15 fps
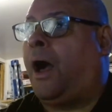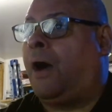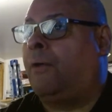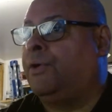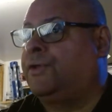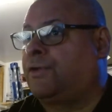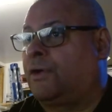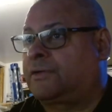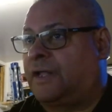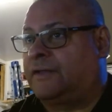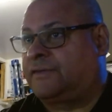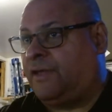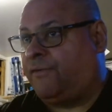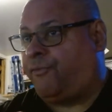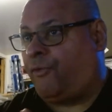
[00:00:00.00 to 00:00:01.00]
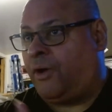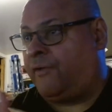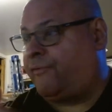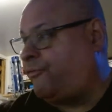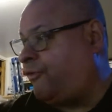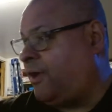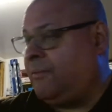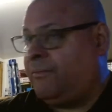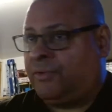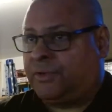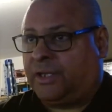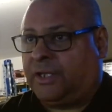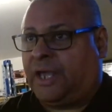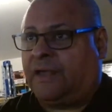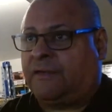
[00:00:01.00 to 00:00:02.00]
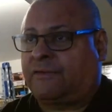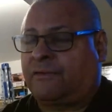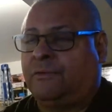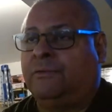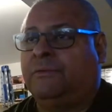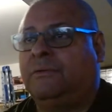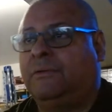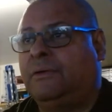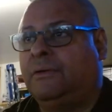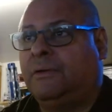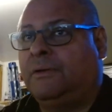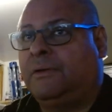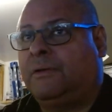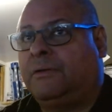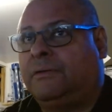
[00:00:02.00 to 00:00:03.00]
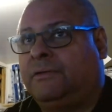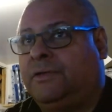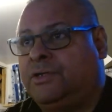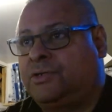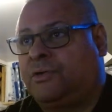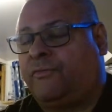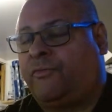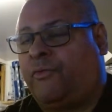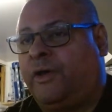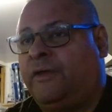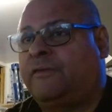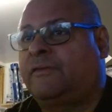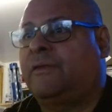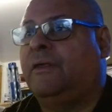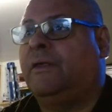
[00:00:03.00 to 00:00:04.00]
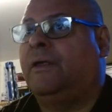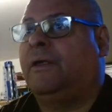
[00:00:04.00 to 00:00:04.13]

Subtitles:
We talked on C4 FM with the Yesu digital voice.